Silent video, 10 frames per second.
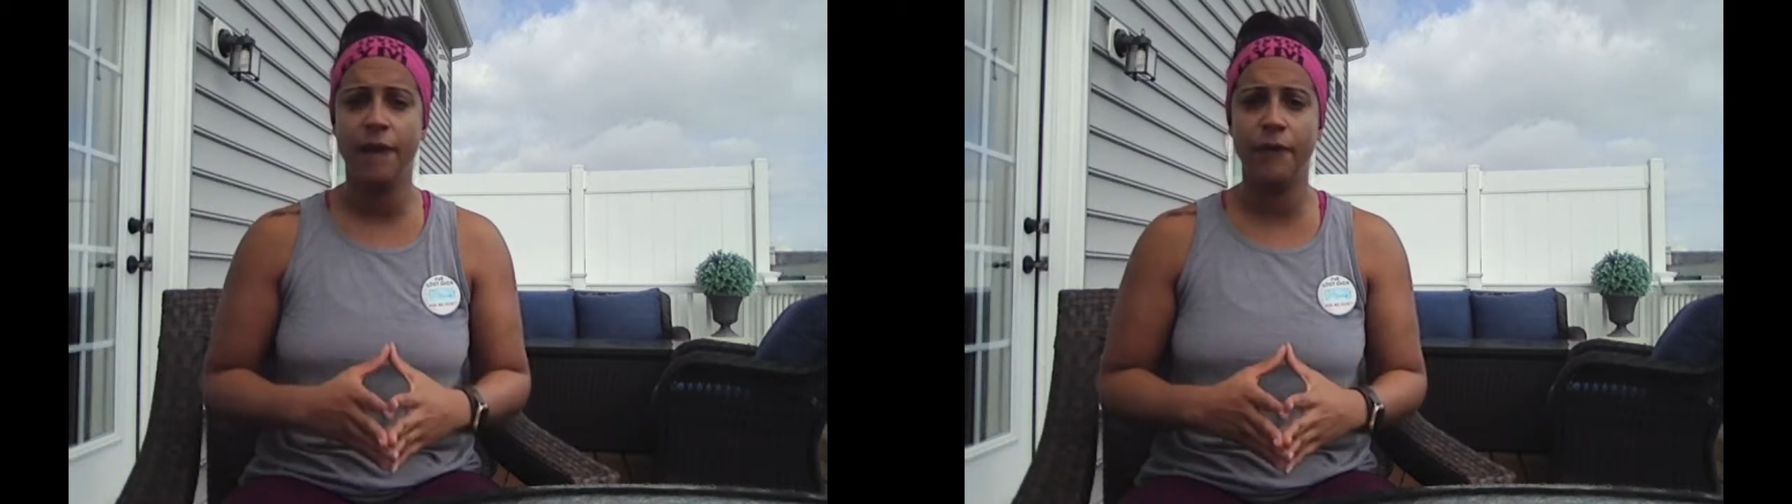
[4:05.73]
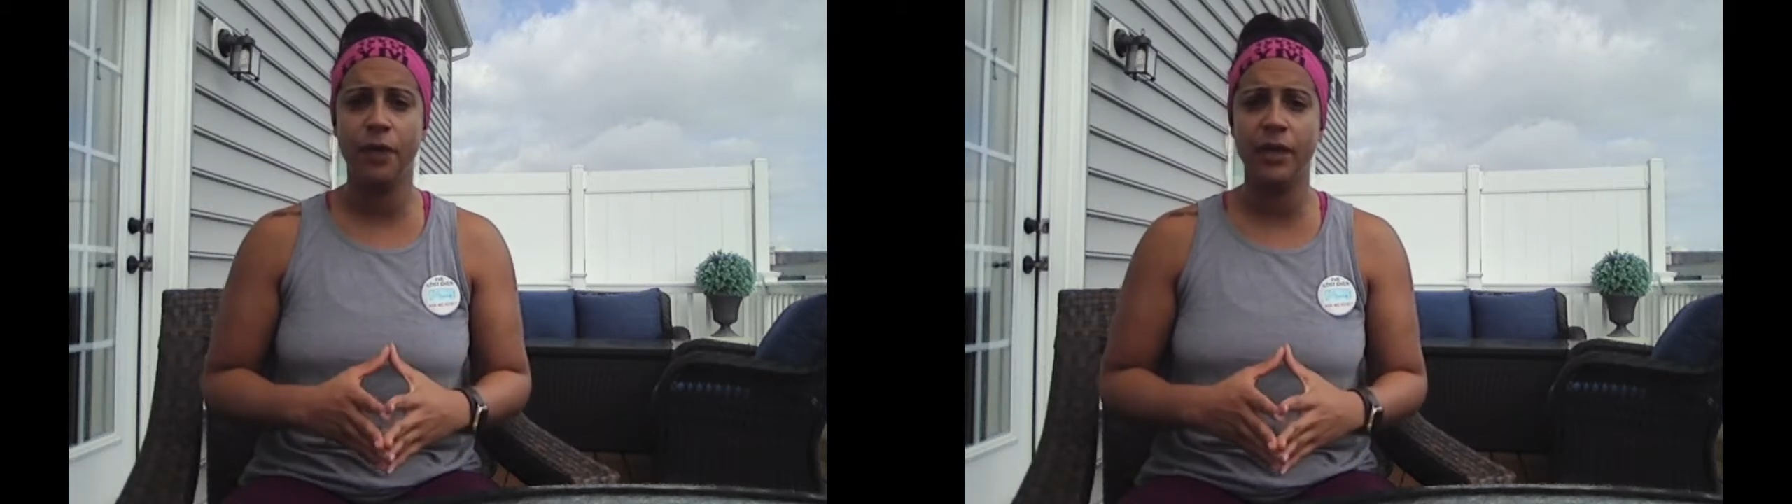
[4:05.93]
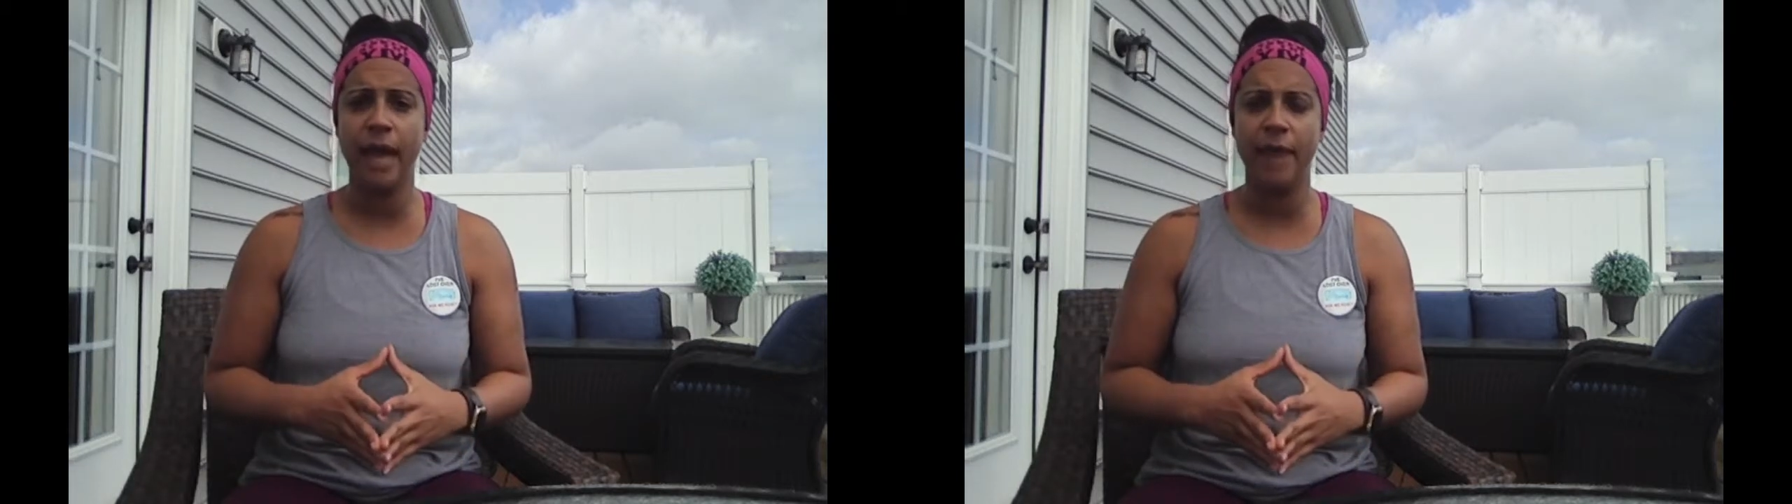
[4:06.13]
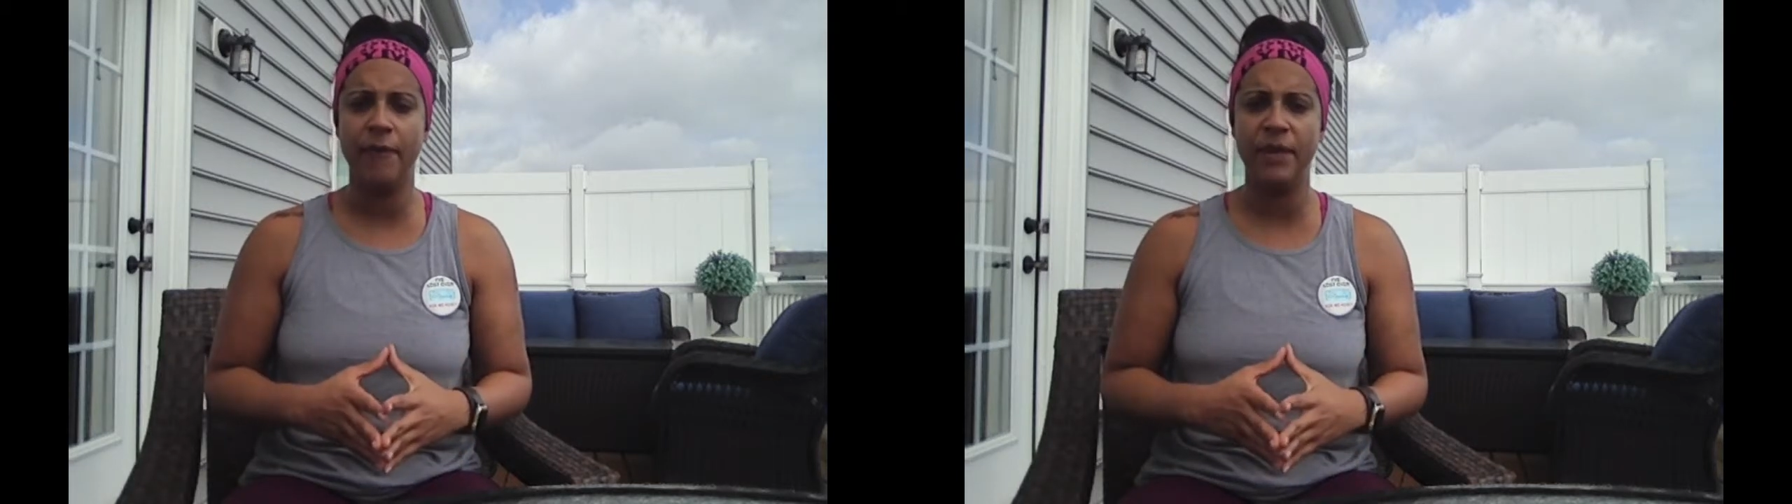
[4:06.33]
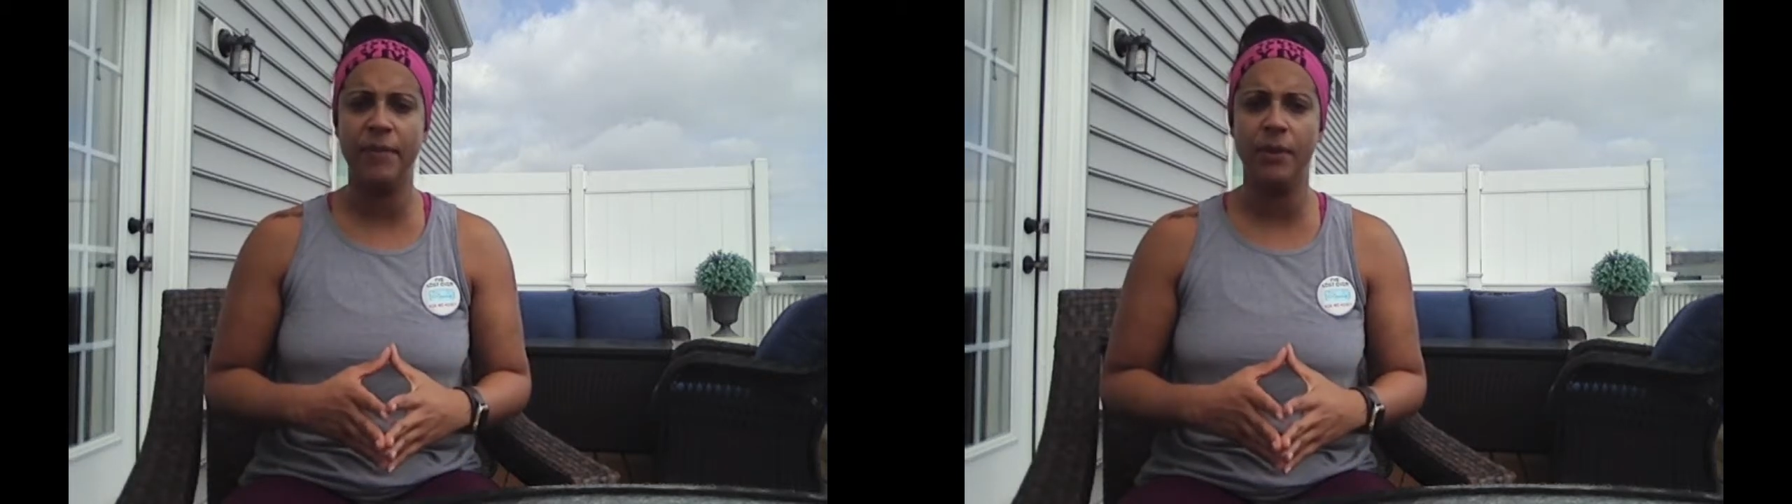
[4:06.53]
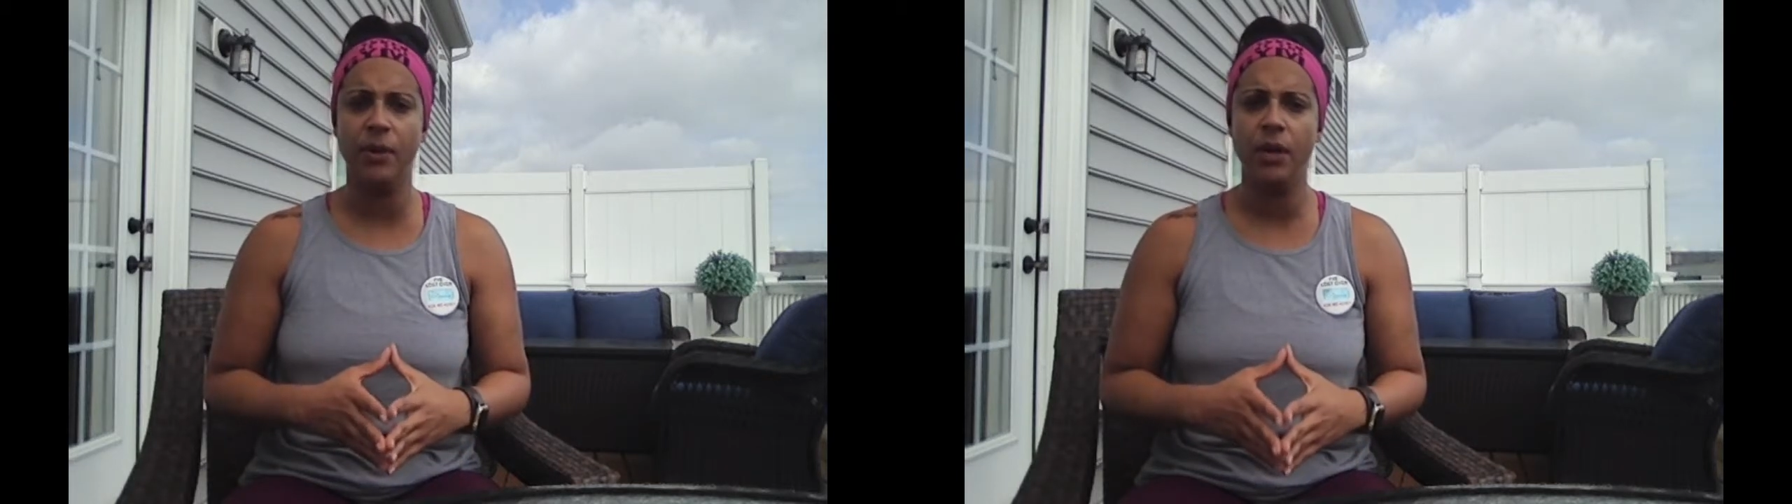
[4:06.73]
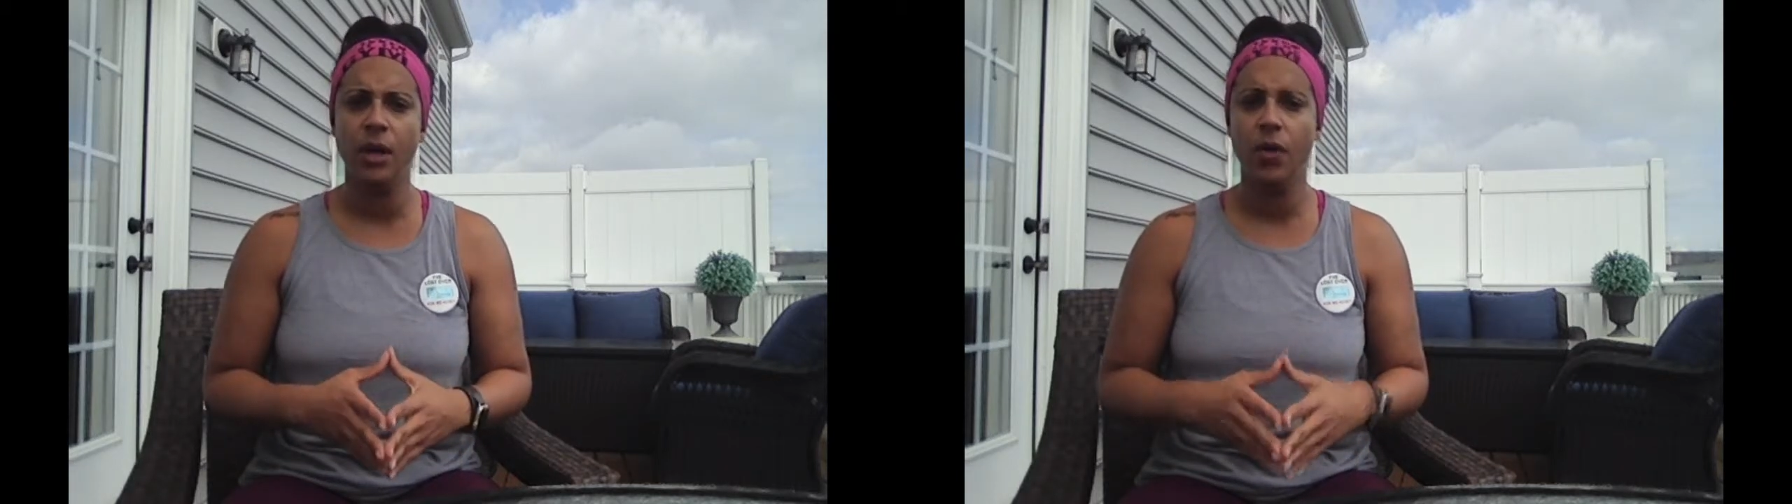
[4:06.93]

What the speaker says: for a lot of people,